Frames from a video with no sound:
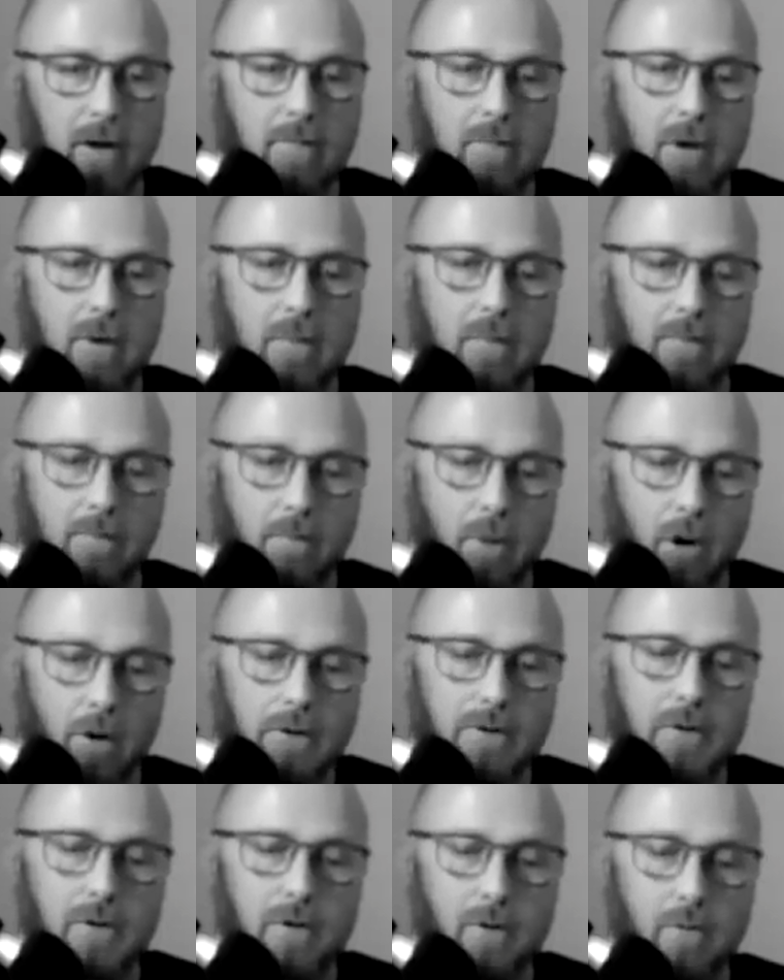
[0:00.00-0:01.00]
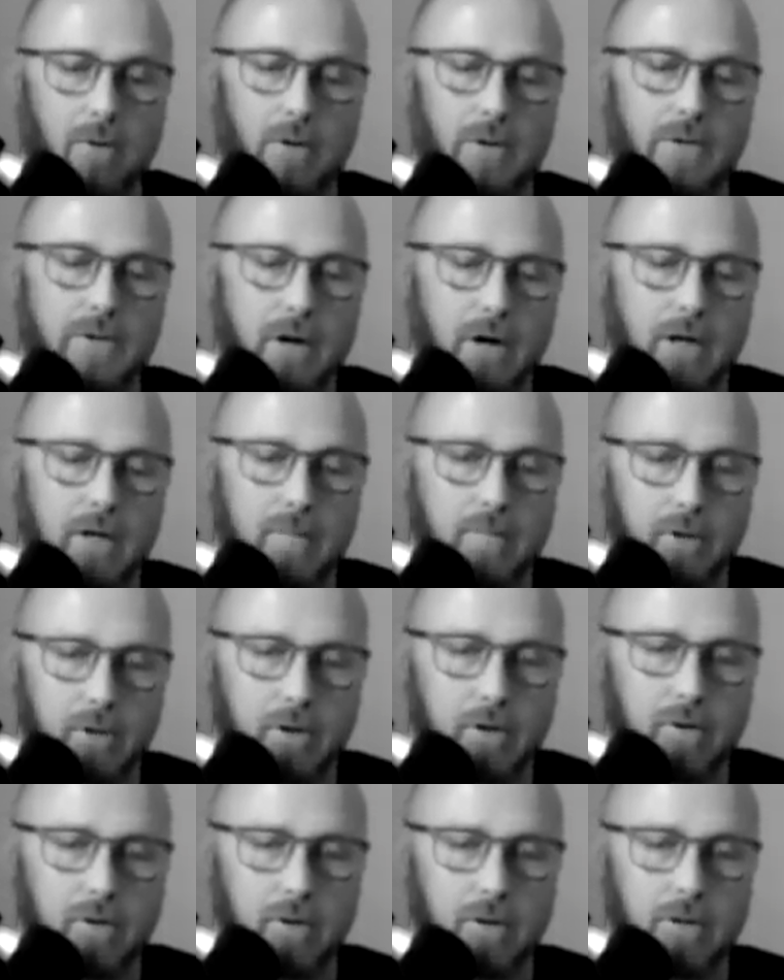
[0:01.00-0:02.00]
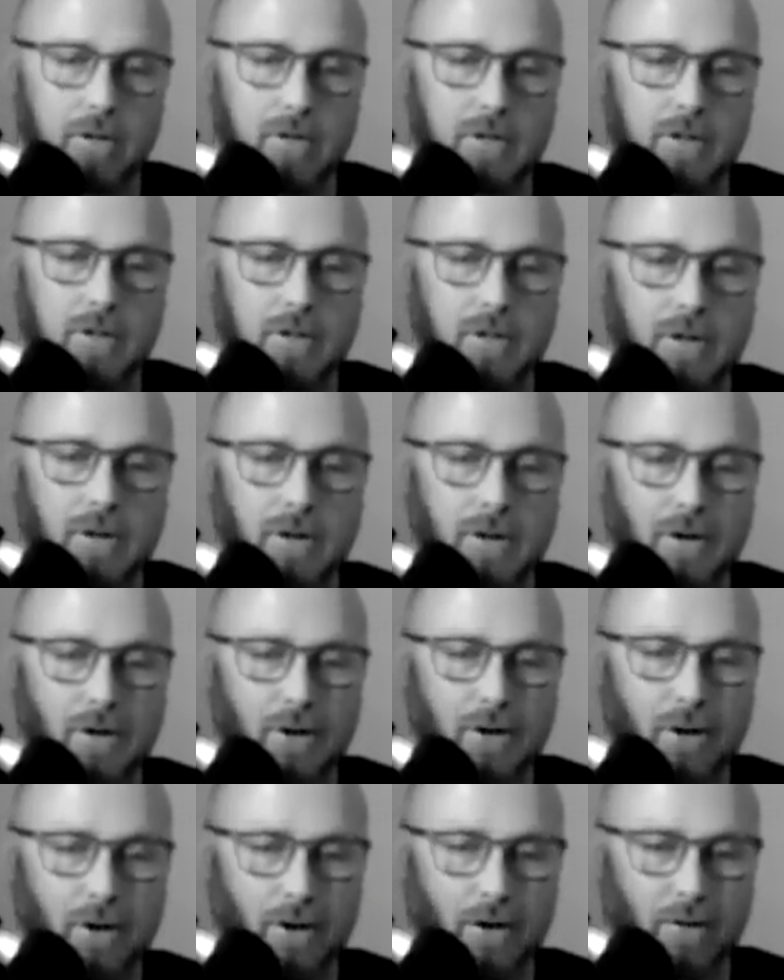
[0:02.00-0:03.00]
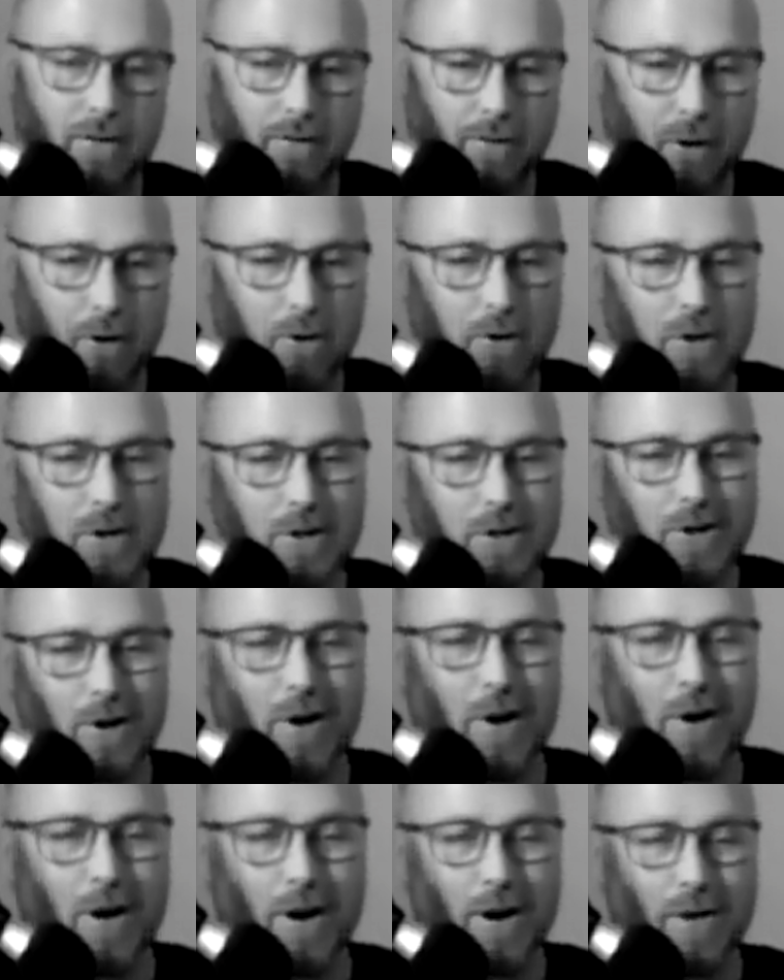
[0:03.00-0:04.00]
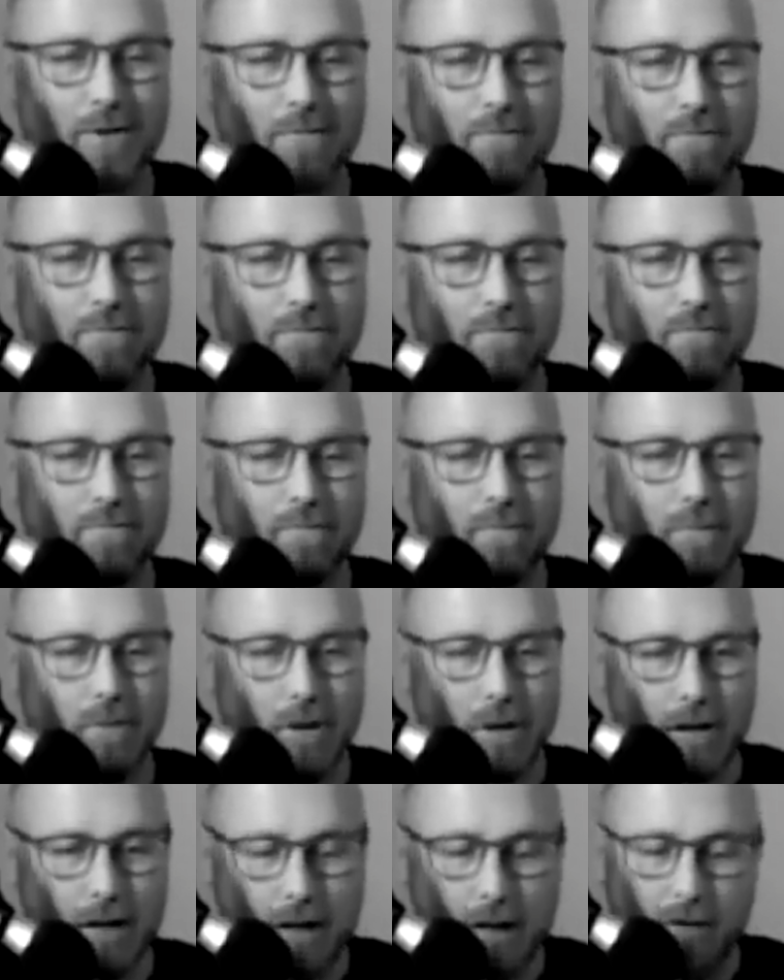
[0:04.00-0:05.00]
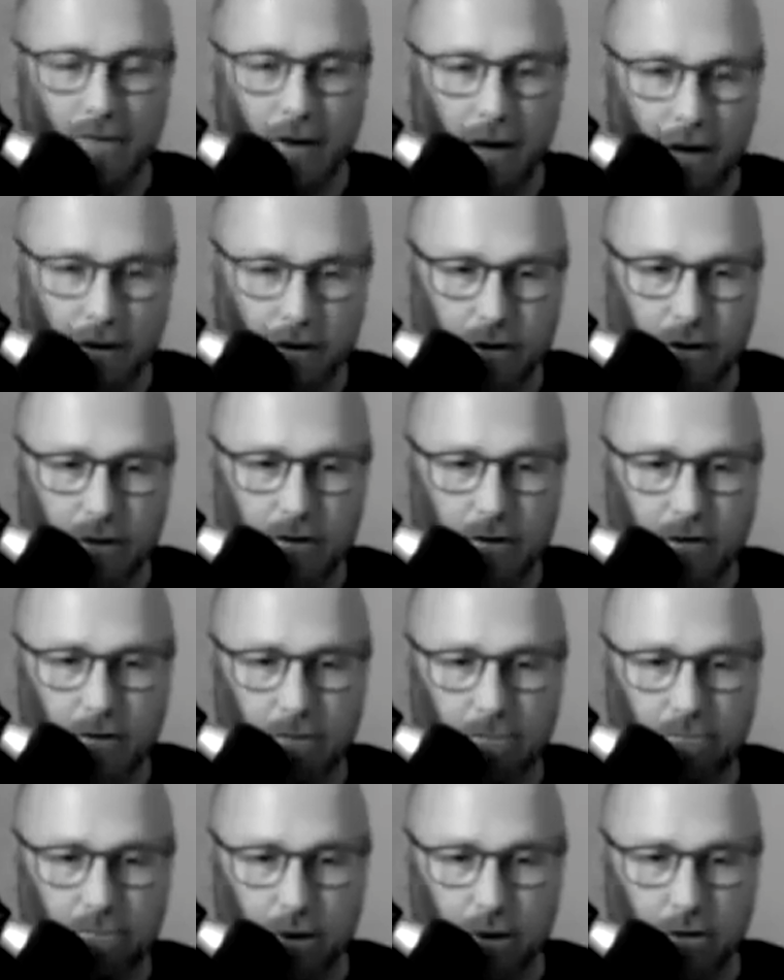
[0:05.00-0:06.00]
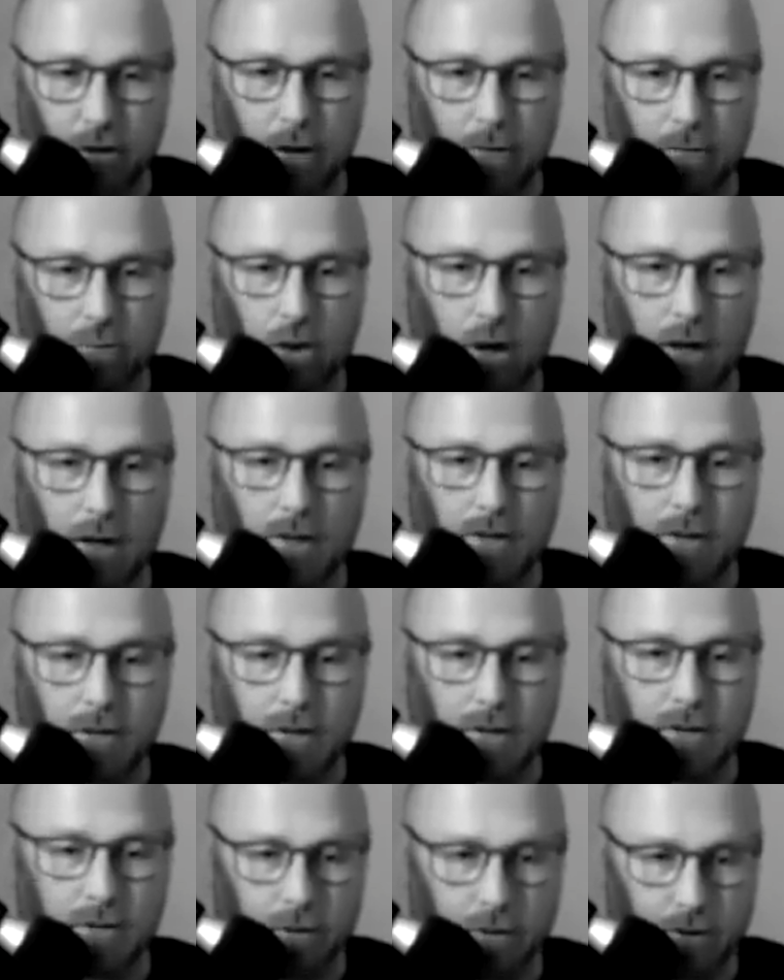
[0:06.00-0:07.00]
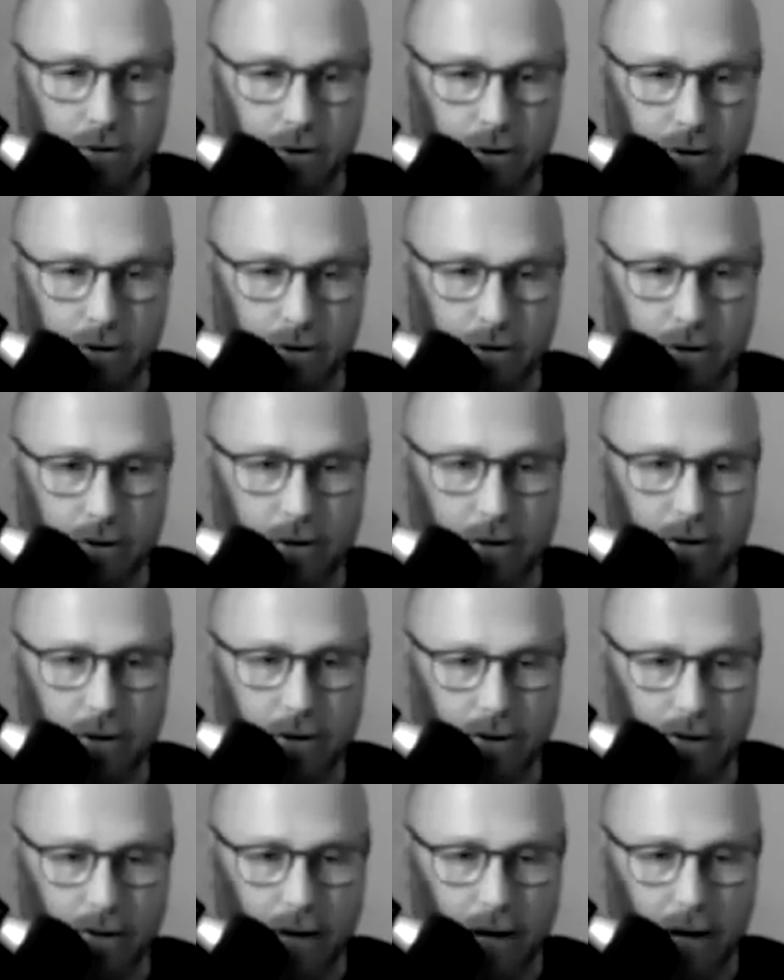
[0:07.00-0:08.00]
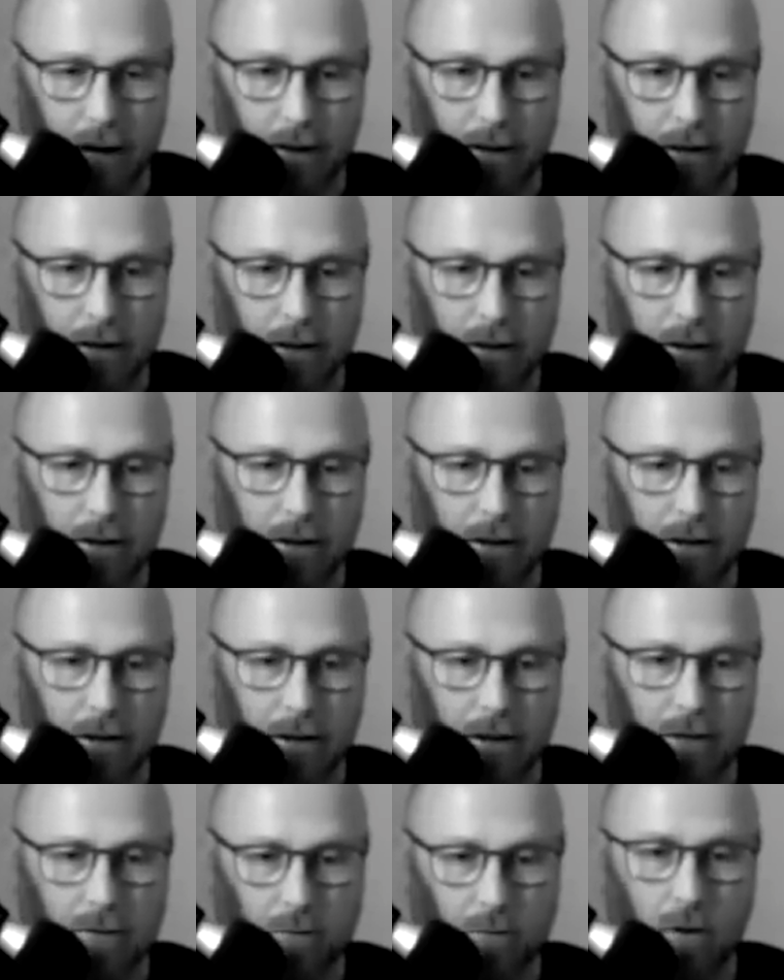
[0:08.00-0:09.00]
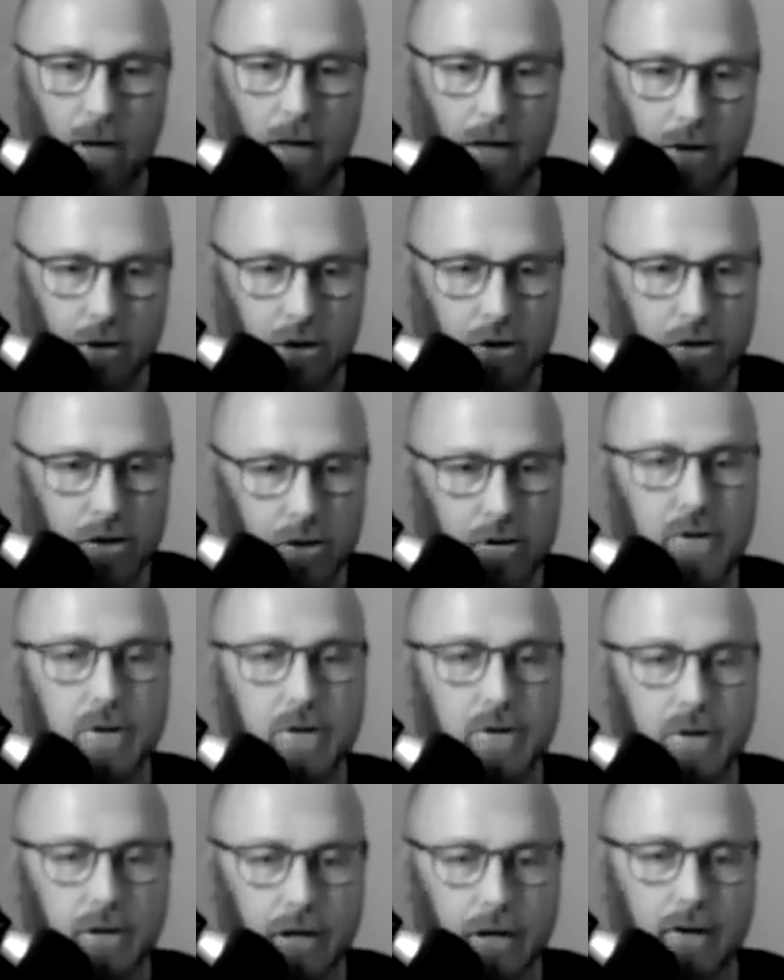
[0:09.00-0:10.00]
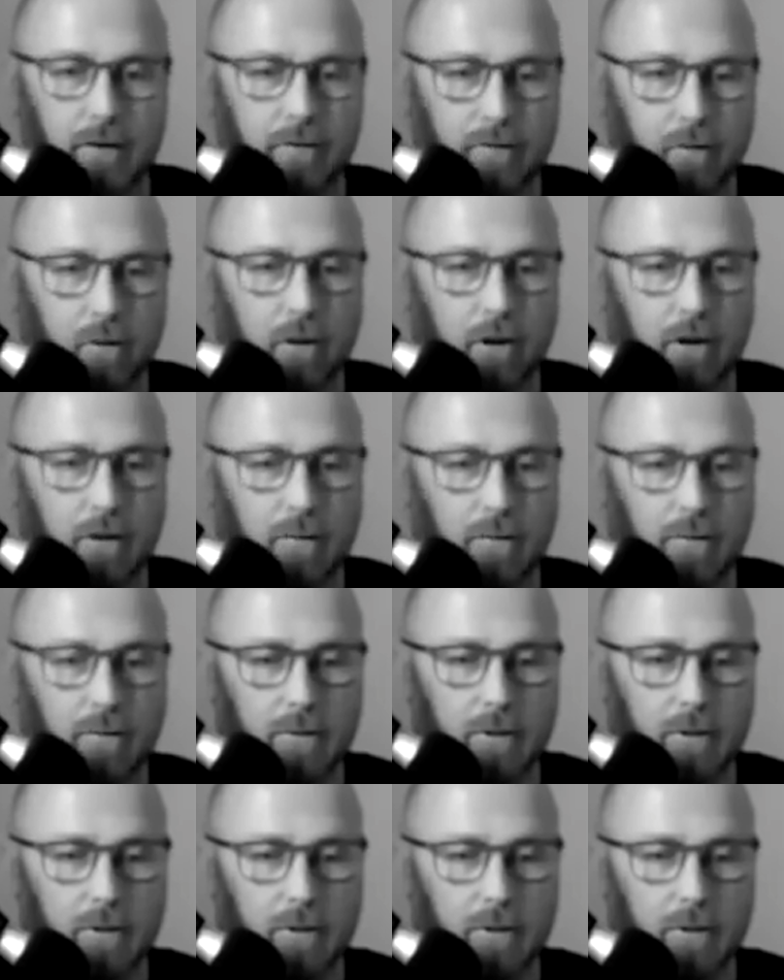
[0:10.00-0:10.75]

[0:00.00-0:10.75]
But most of the world's entrepreneurs are focused on innovation, so building products and solutions that the rich can afford.